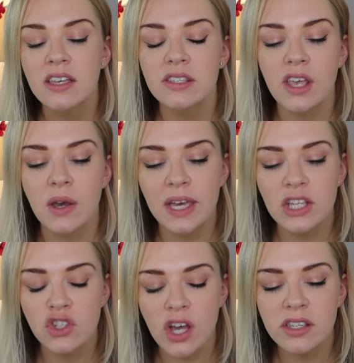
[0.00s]
So
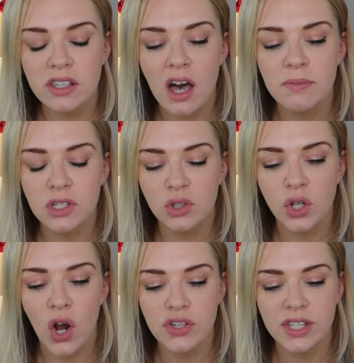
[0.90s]
it just comes
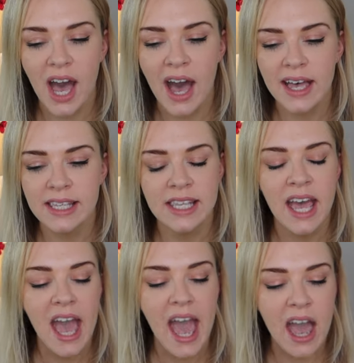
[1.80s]
across as
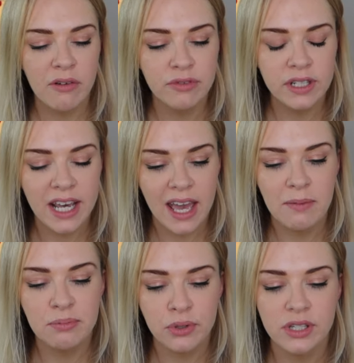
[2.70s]

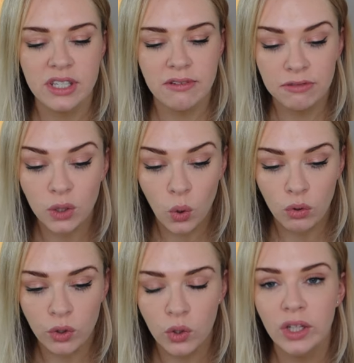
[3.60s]
everyday pretty
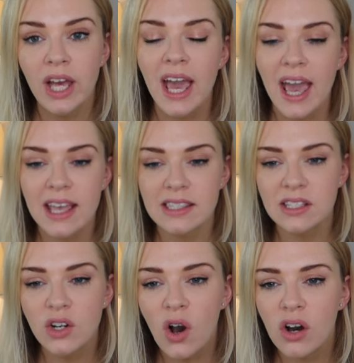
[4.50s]
floral.
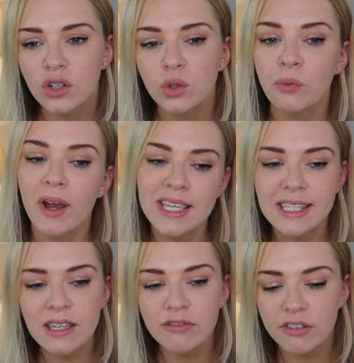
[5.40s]
It's not
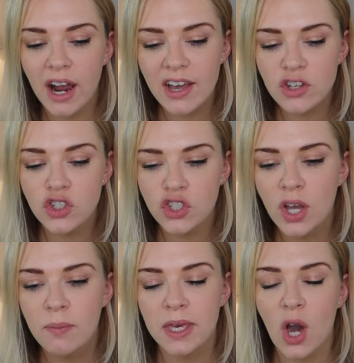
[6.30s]
crazy fresh
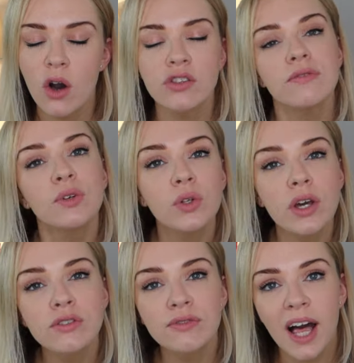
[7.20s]
because of all
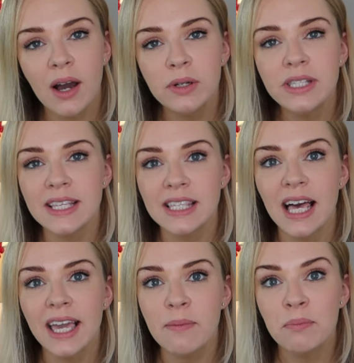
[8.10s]
those flowers. It's
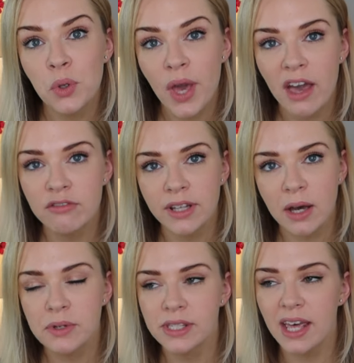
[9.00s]
like a bouquet of
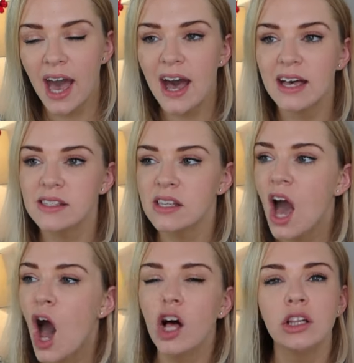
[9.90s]
flowers that has
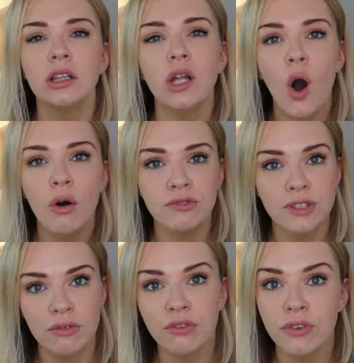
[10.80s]
a lot of
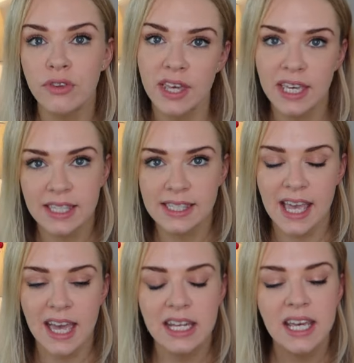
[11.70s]
different things
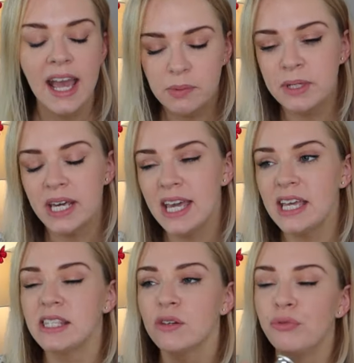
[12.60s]
in, but it
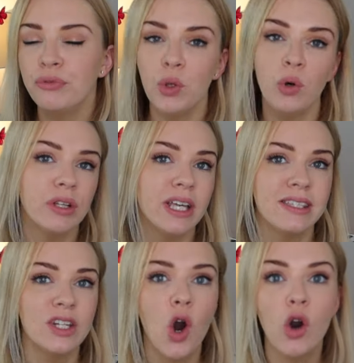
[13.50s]
is floral.
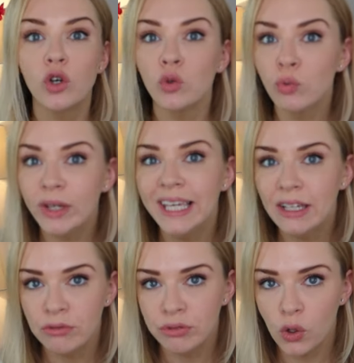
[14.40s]
It's not
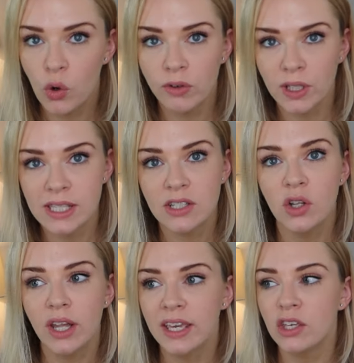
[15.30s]
green floral. It's
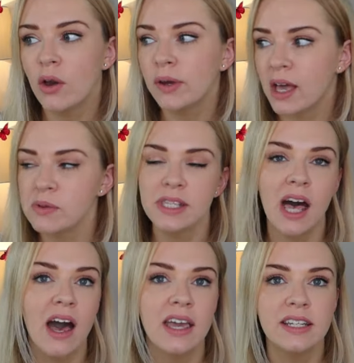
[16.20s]
not like going
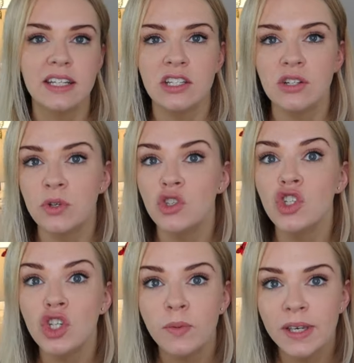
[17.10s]
outside into a
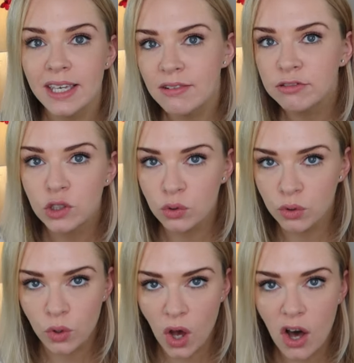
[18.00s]
dewy
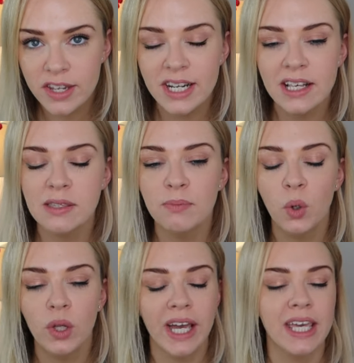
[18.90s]
floral garden. It's
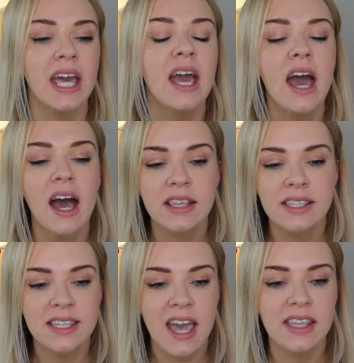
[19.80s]
more like a
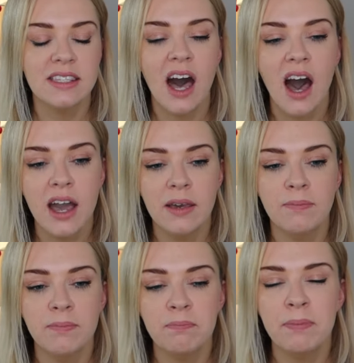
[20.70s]

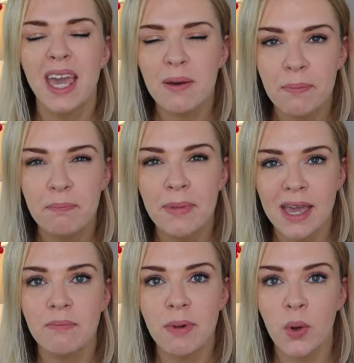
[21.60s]
daytime big,
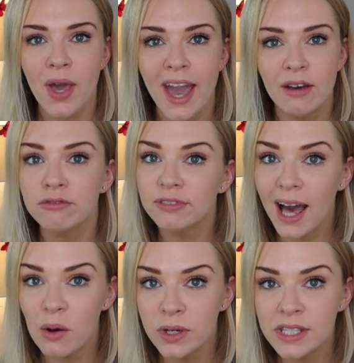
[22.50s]
big bouquet of
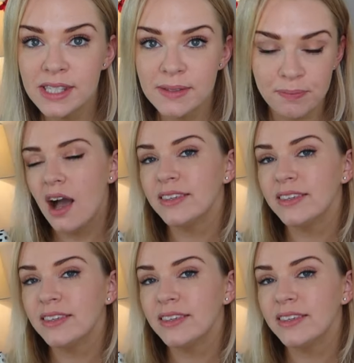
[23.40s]
flowers.